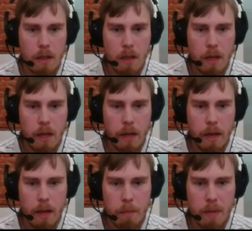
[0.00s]

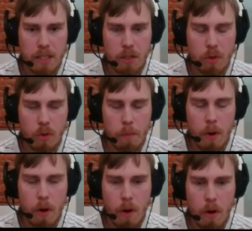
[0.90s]
Black just took a
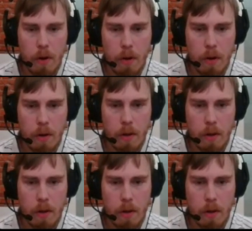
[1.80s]
pawn,